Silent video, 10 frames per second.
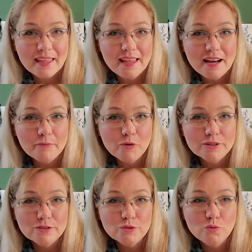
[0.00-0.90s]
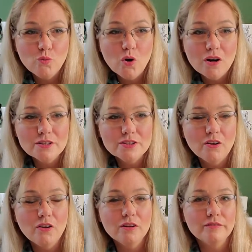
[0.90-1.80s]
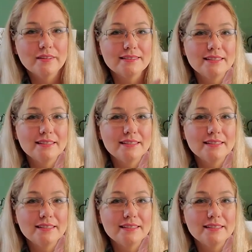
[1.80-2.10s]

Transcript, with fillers: and I'm going to wash all of this.